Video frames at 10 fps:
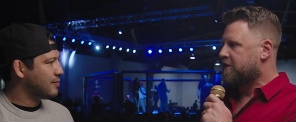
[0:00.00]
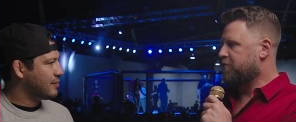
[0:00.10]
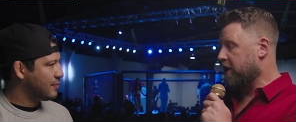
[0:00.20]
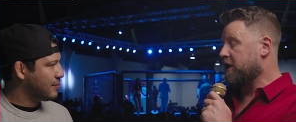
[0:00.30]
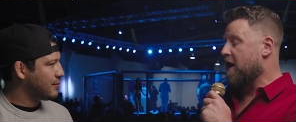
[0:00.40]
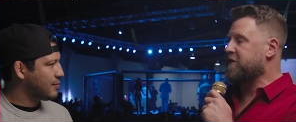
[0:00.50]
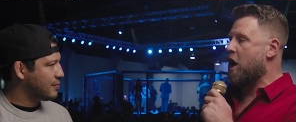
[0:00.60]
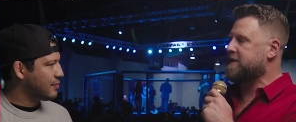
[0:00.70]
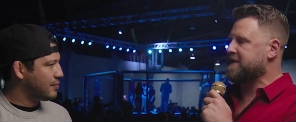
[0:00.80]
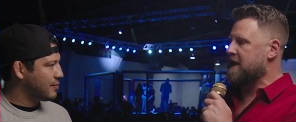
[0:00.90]
Speaker 1: really love
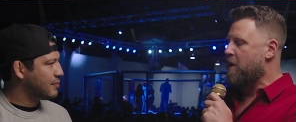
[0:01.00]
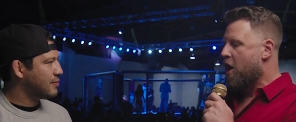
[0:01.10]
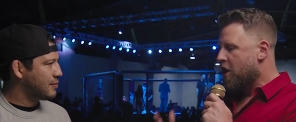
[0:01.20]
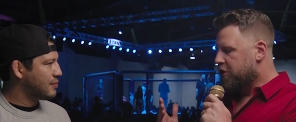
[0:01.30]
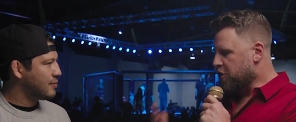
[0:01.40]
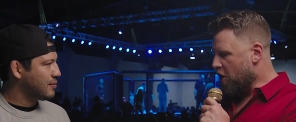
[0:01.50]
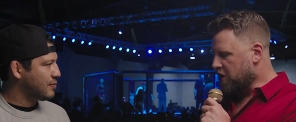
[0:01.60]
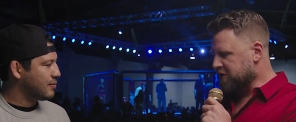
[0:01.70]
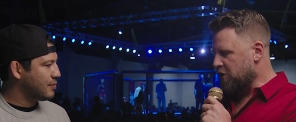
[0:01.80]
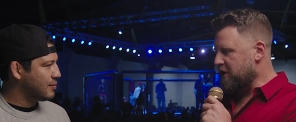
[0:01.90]
talking to them. You're
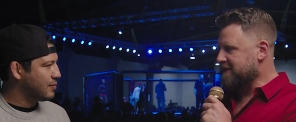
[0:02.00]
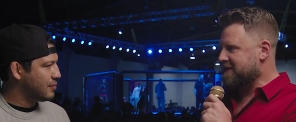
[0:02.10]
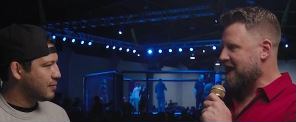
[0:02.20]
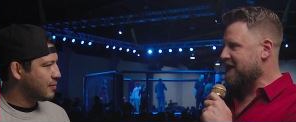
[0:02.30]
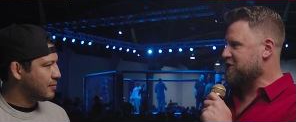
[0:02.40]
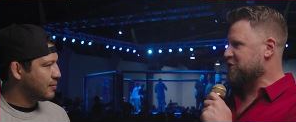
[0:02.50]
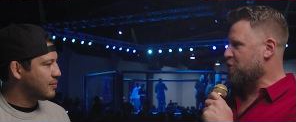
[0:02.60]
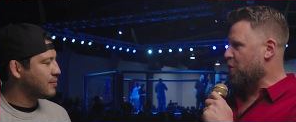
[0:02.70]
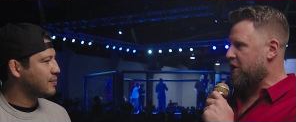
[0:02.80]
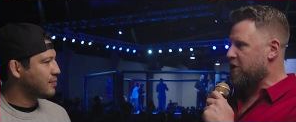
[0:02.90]
also in a stage
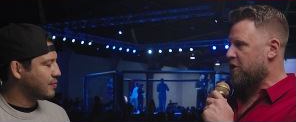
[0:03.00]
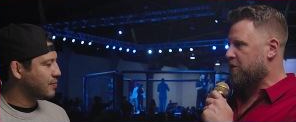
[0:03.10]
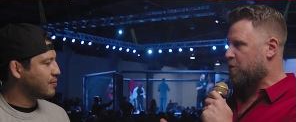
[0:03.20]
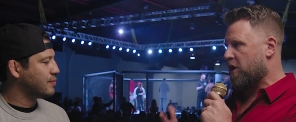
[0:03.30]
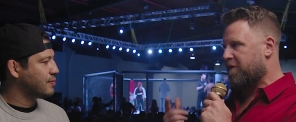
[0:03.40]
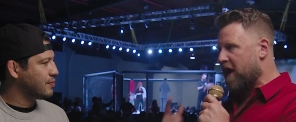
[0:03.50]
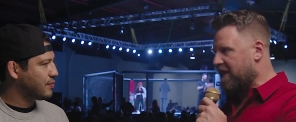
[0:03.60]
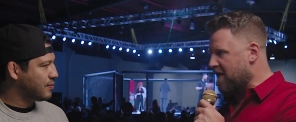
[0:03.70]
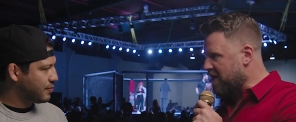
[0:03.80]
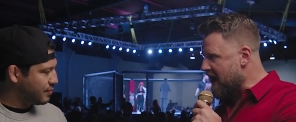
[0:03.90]
too where you're working for
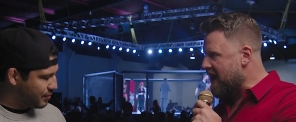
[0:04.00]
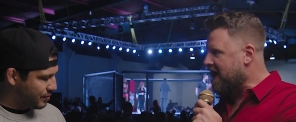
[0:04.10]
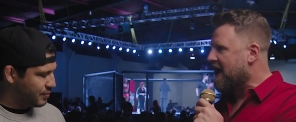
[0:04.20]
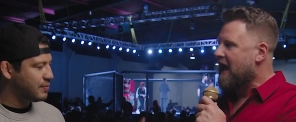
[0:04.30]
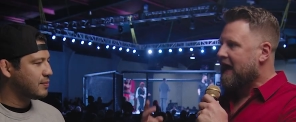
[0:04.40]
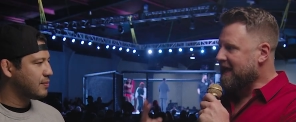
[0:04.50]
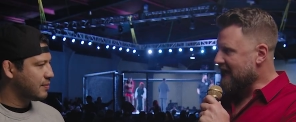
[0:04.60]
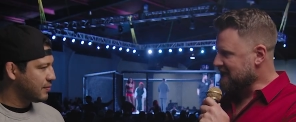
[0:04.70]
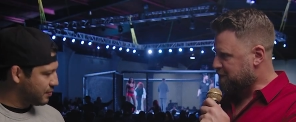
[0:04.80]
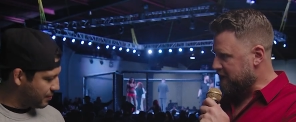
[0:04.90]
LFA,
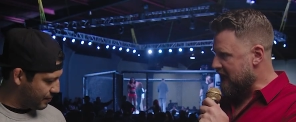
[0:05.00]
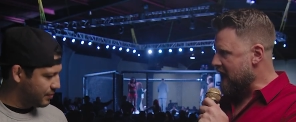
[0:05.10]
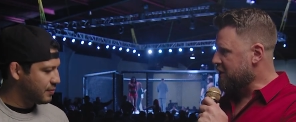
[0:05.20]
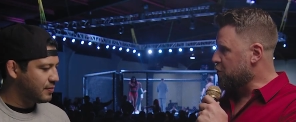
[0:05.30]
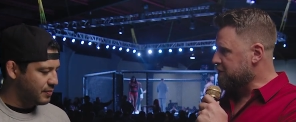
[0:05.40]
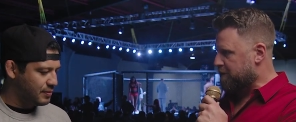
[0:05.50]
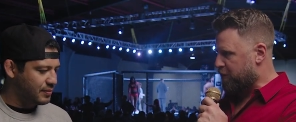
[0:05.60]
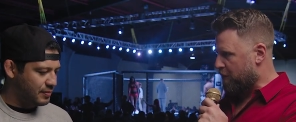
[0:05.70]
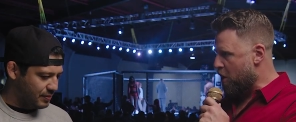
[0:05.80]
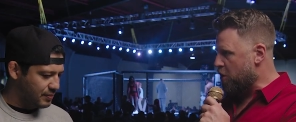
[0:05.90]
ESPN, you're doing some
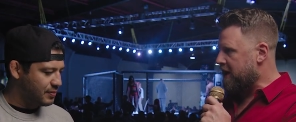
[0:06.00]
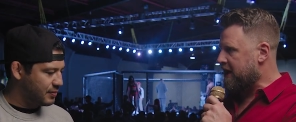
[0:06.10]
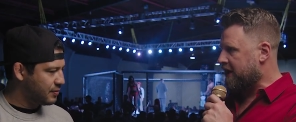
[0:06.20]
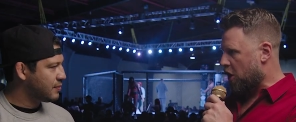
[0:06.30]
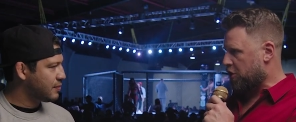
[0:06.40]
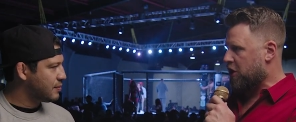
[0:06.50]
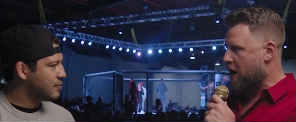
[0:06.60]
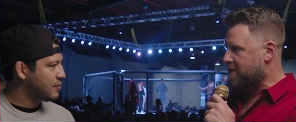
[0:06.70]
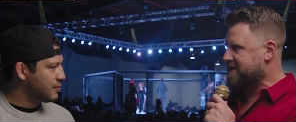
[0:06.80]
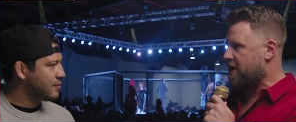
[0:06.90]
promoting, color
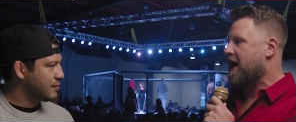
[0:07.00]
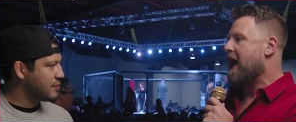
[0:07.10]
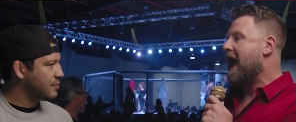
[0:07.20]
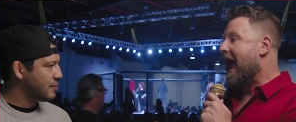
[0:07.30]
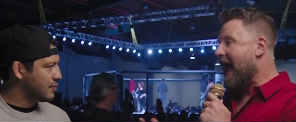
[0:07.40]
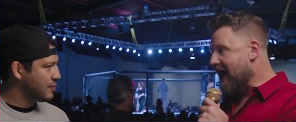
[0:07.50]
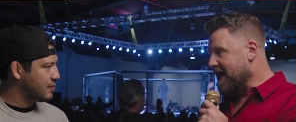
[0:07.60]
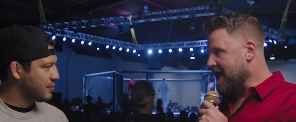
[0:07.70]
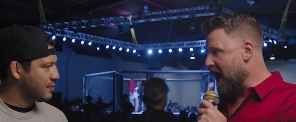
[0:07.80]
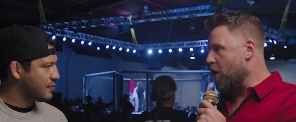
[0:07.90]
commentary.
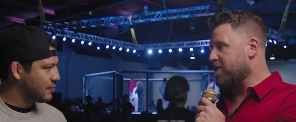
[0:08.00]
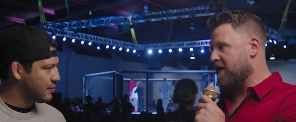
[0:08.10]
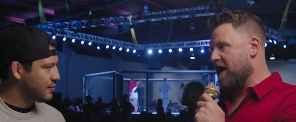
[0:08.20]
And now we've